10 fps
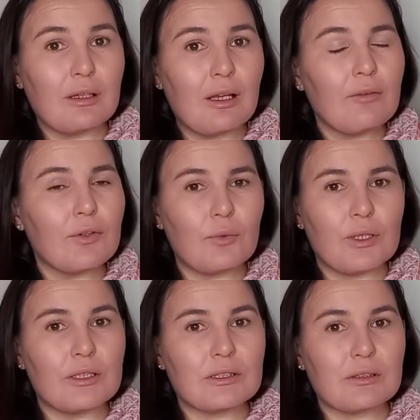everywhere
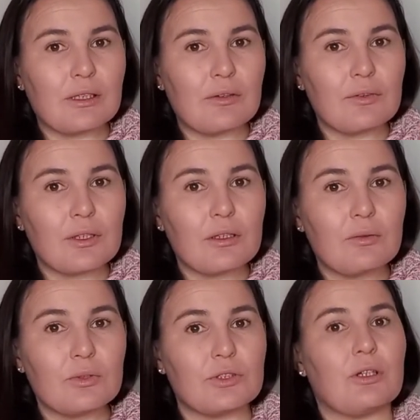in South Africa,
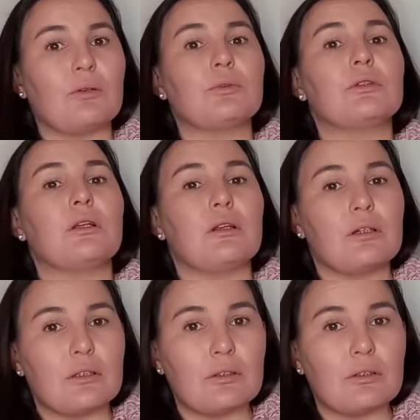which I would like